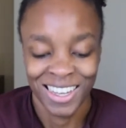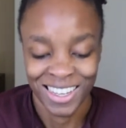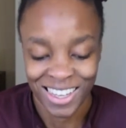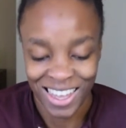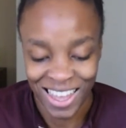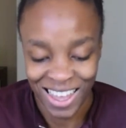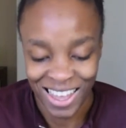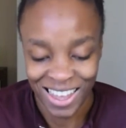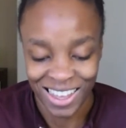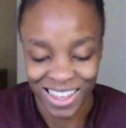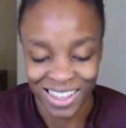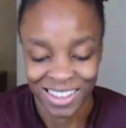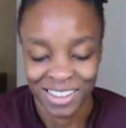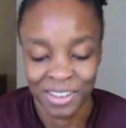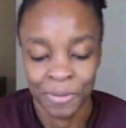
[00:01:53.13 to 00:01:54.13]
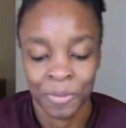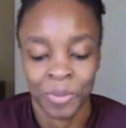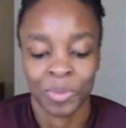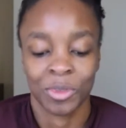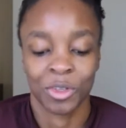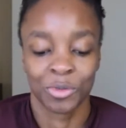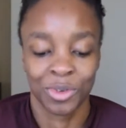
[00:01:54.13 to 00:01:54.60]
care
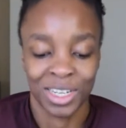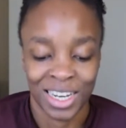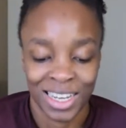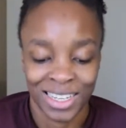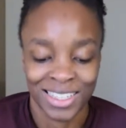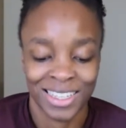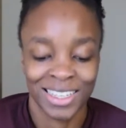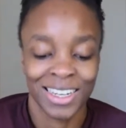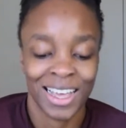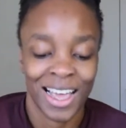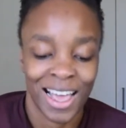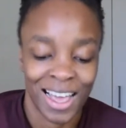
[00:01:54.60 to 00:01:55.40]
related